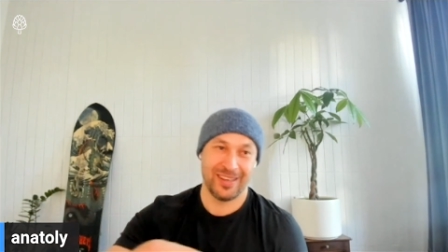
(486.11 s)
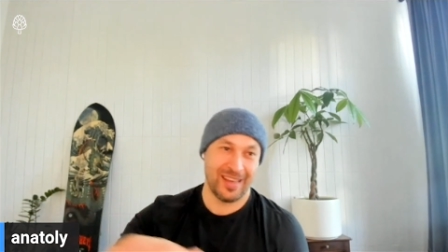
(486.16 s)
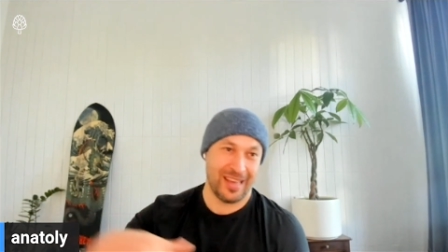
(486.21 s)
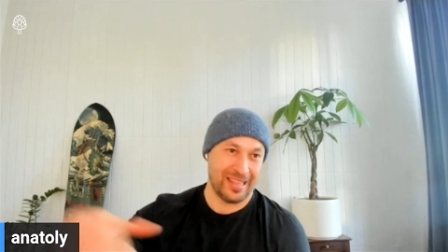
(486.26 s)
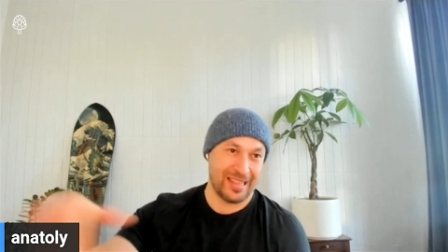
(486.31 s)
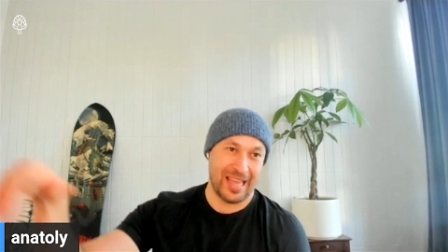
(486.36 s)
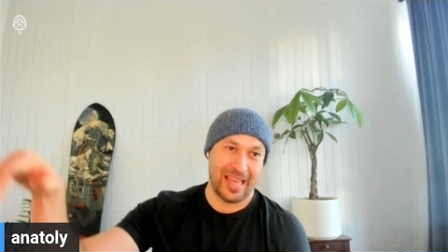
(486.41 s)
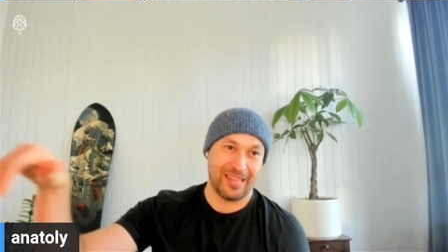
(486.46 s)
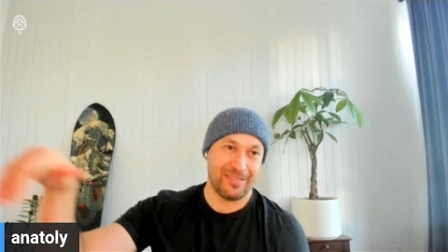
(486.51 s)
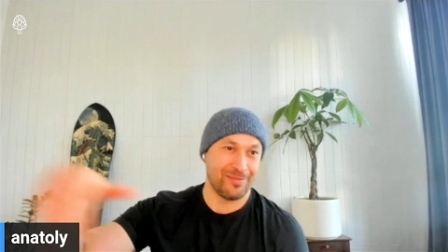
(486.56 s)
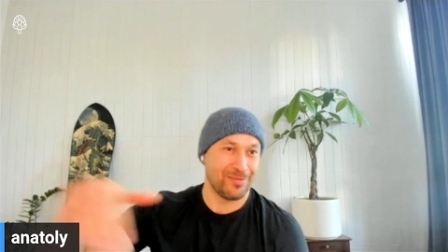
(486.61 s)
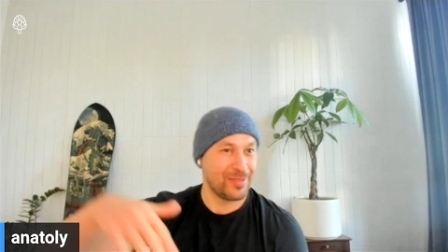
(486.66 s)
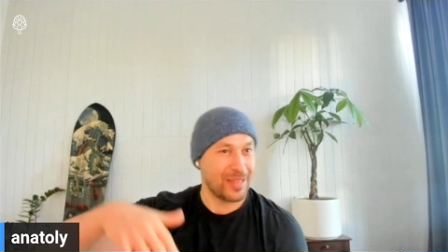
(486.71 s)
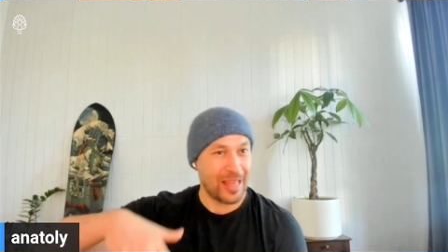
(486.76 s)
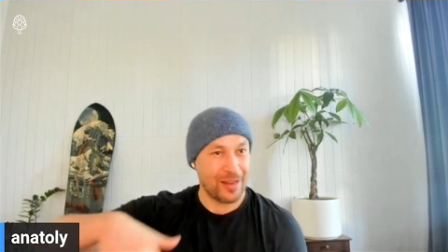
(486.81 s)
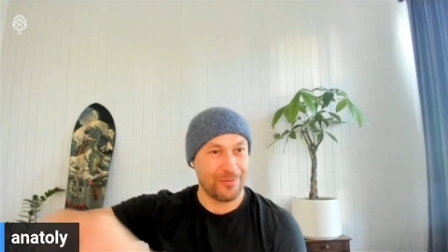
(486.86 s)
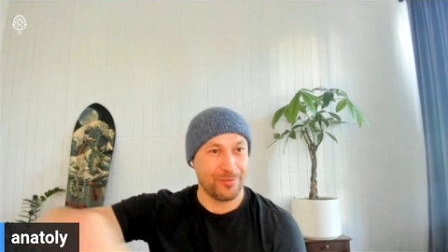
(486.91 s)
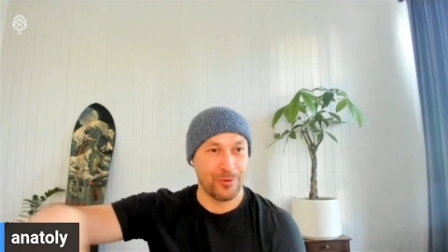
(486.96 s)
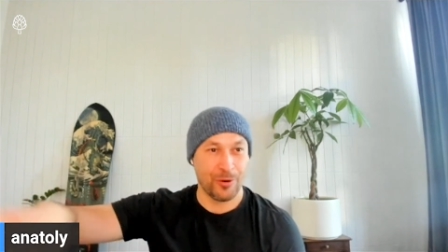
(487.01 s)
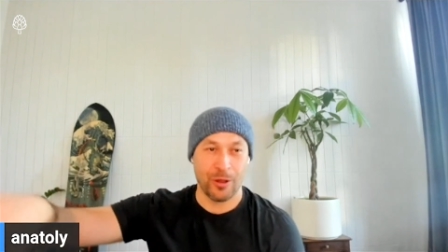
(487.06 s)
And then
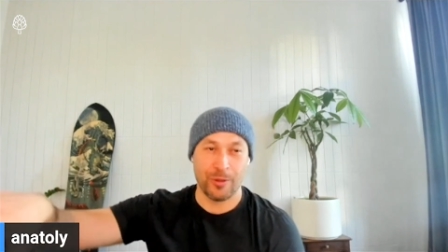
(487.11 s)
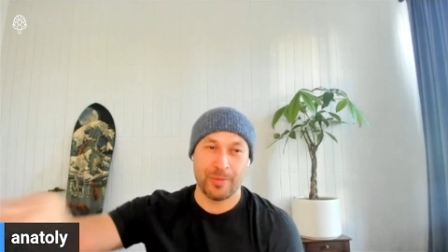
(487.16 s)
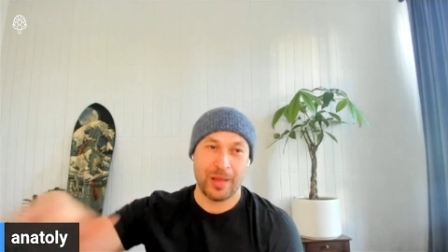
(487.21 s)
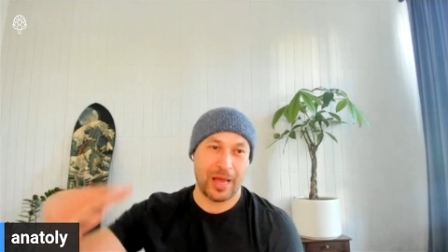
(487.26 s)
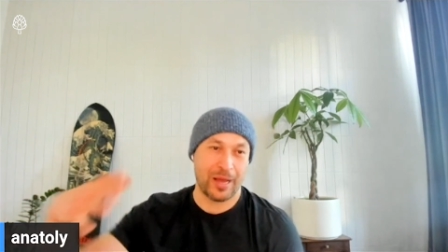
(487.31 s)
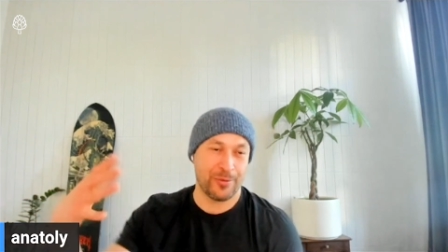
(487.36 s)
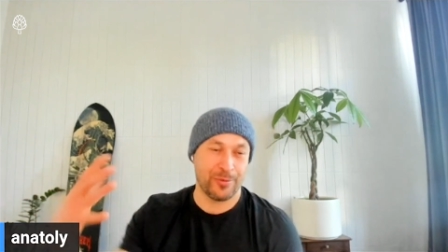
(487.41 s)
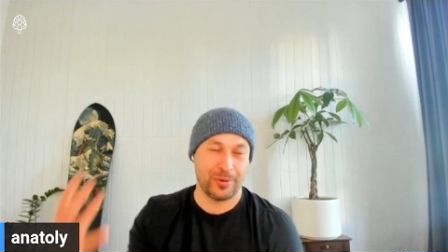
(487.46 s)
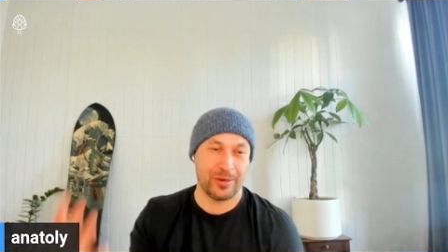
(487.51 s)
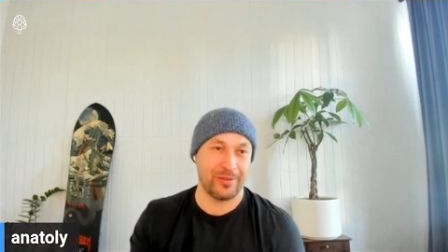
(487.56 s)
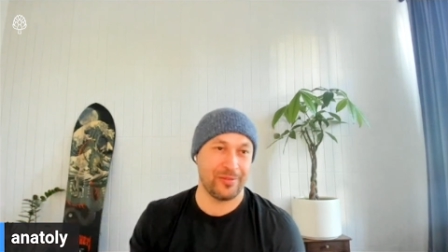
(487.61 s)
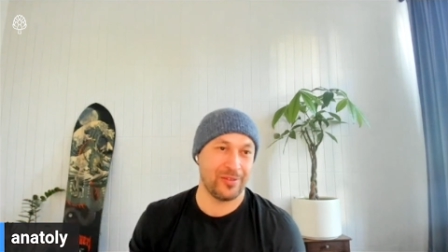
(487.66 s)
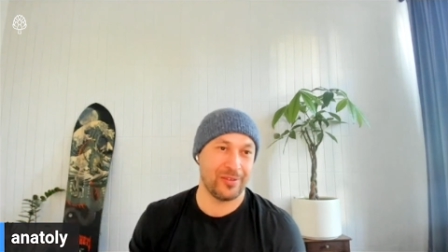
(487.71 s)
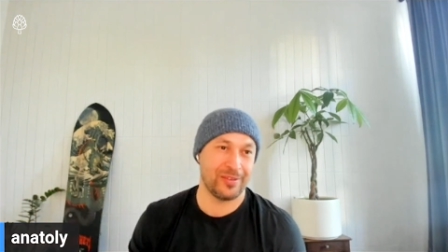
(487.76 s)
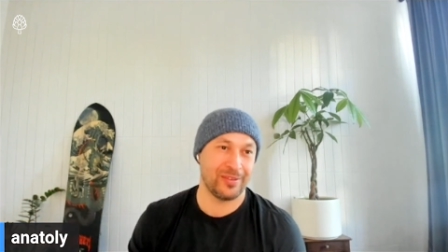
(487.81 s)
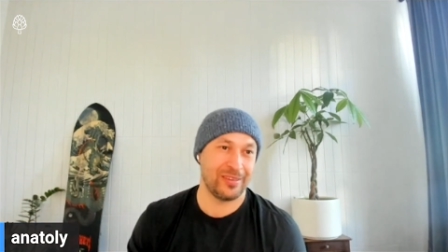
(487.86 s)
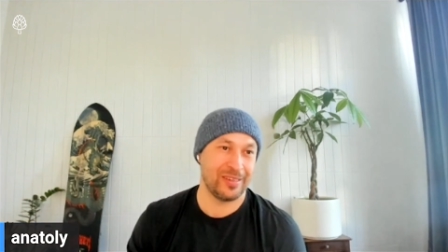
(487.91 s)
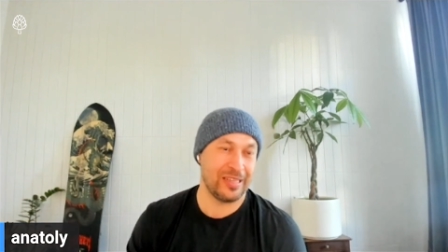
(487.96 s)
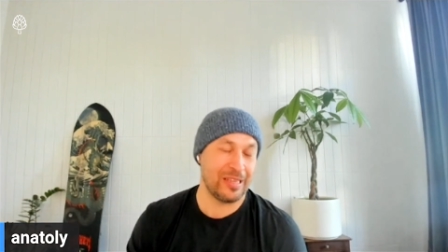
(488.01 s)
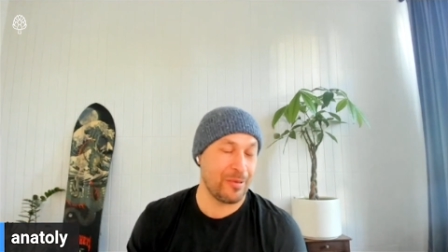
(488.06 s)
that rollback wouldn't
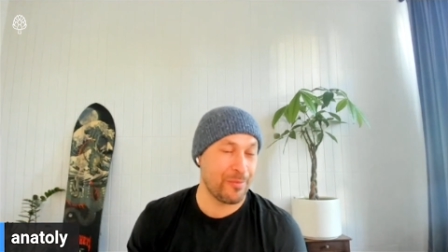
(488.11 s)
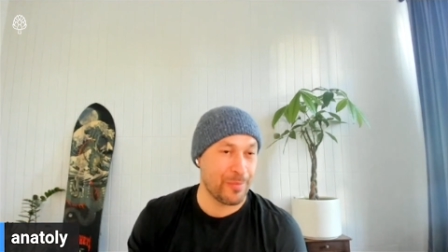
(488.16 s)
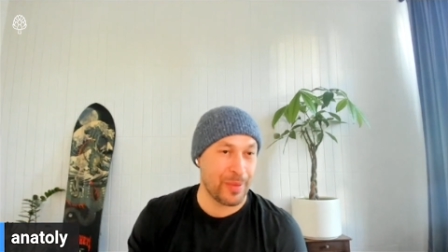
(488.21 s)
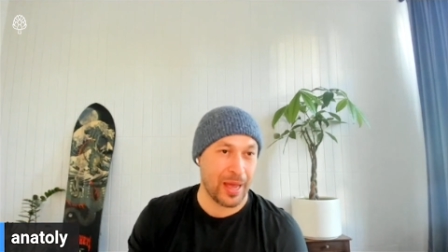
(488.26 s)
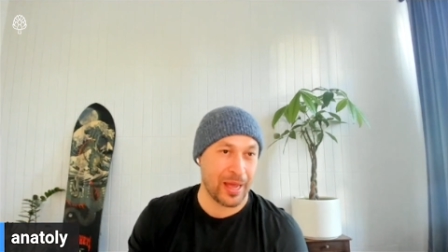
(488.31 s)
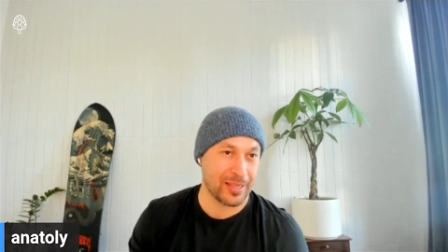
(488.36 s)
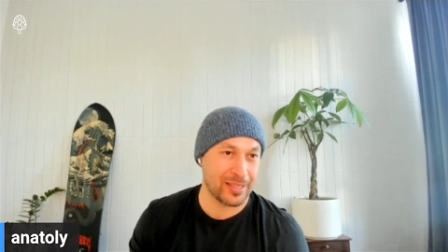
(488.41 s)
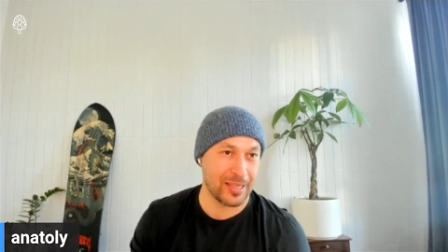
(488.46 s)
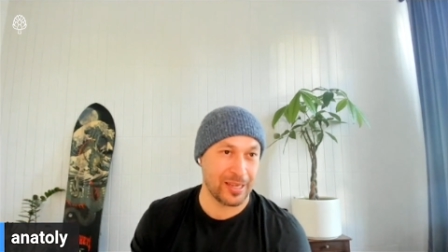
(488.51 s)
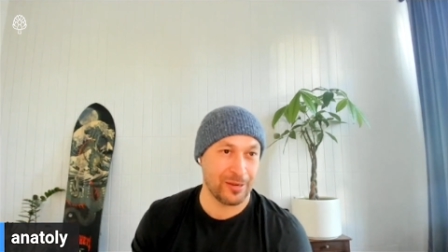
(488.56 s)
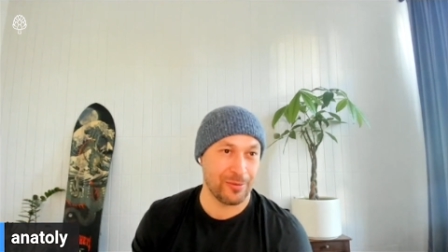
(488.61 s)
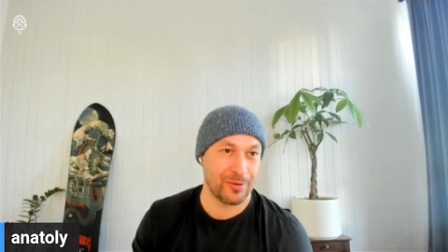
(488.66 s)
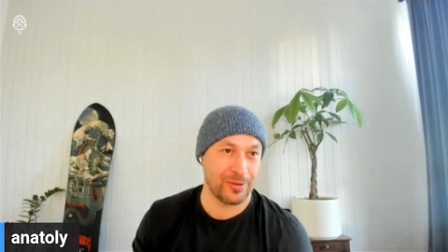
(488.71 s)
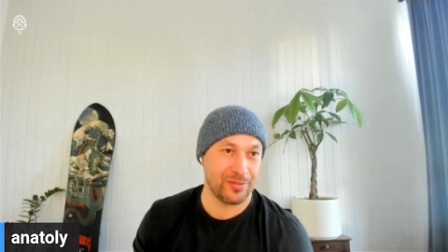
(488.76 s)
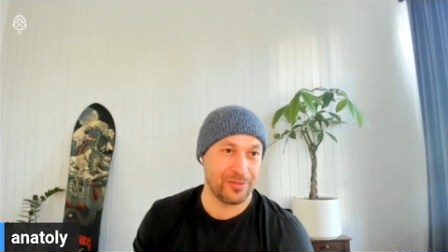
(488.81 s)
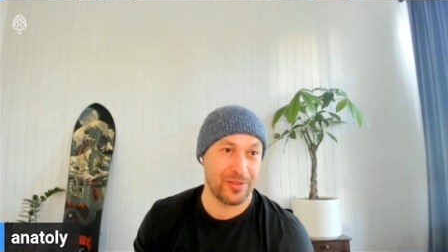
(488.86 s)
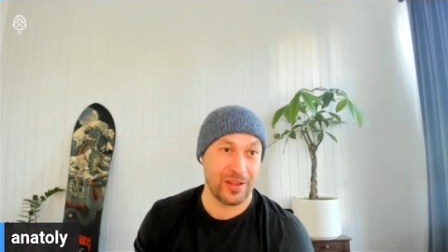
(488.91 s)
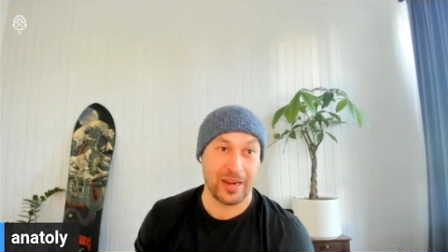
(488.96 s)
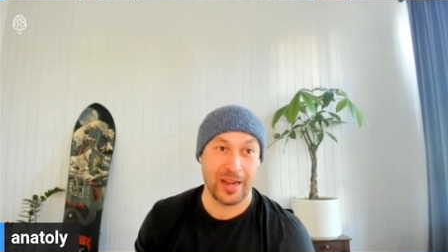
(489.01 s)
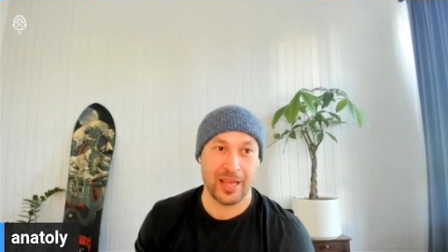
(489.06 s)
even impact anyone
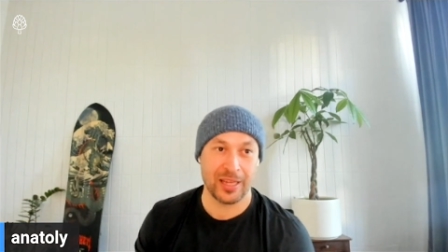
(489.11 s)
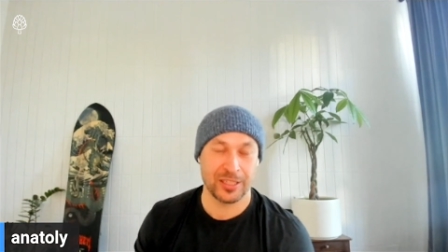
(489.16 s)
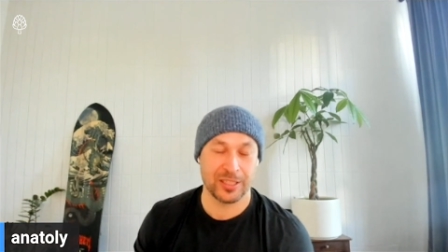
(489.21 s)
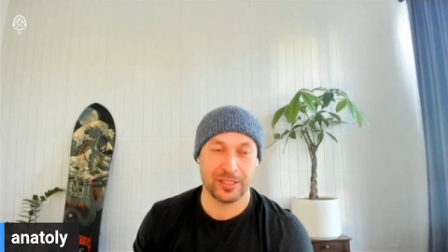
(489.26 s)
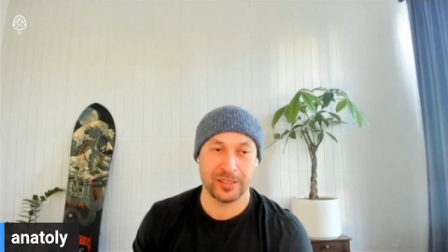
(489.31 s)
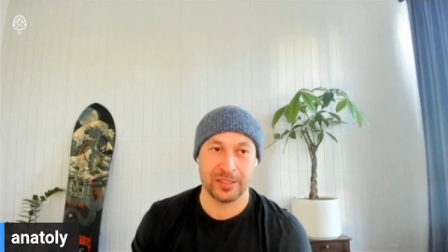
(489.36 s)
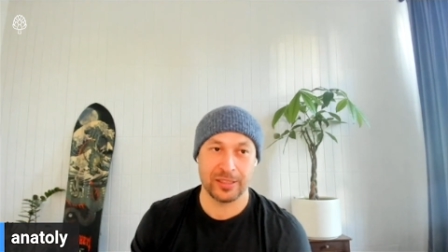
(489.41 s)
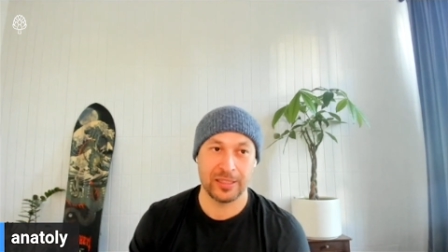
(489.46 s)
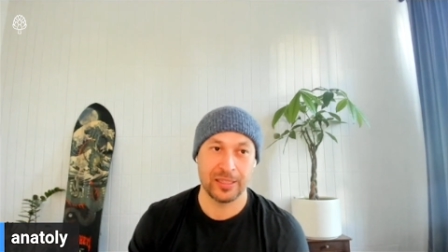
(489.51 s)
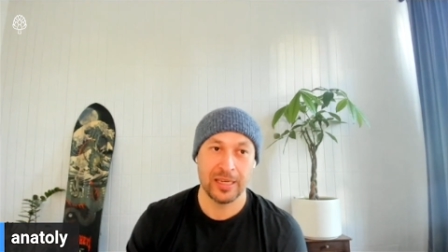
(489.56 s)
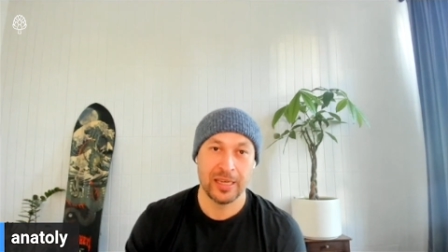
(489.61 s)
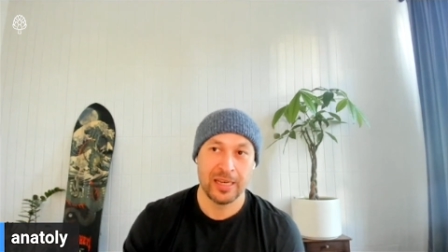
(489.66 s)
financially.